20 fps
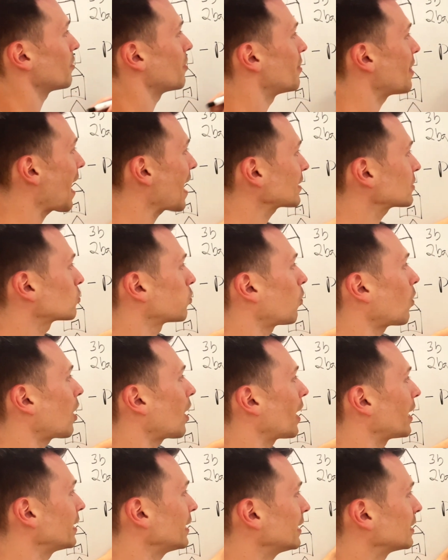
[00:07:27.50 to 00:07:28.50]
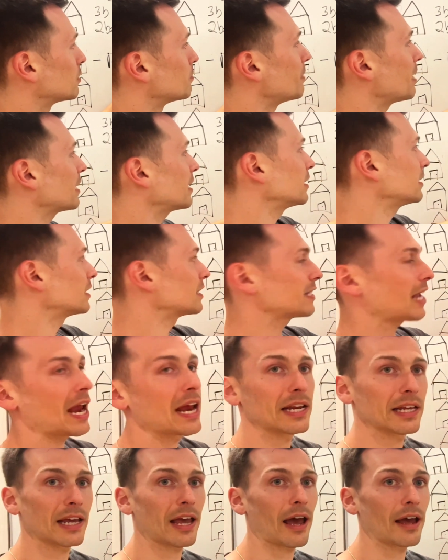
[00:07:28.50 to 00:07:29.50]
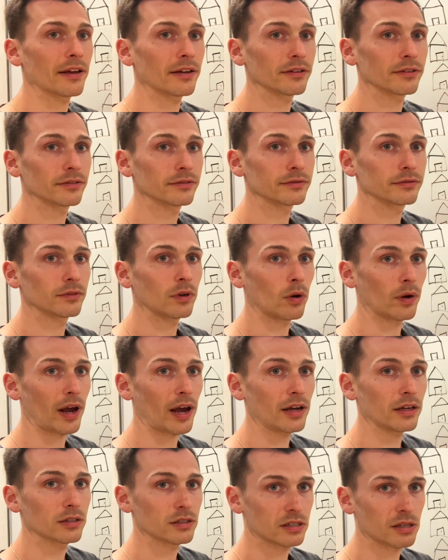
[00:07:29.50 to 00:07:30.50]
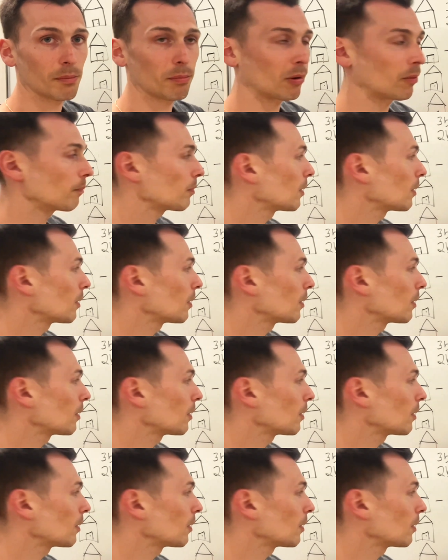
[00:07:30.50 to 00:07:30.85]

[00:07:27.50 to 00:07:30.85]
that's why it's making this 80K, okay? Simple.